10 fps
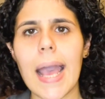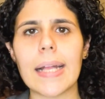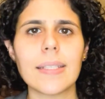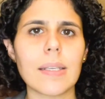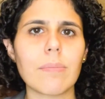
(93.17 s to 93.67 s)

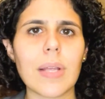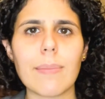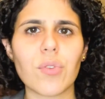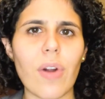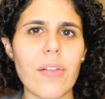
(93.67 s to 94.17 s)
and
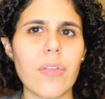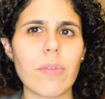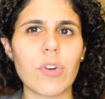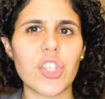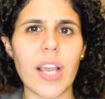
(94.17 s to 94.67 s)
sometimes rather
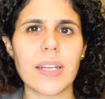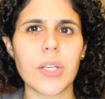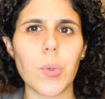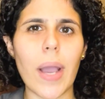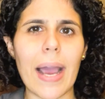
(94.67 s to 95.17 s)
than
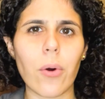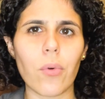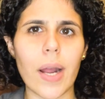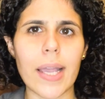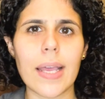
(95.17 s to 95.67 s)
rejecting you
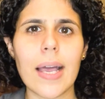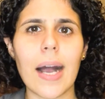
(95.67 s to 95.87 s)
outright,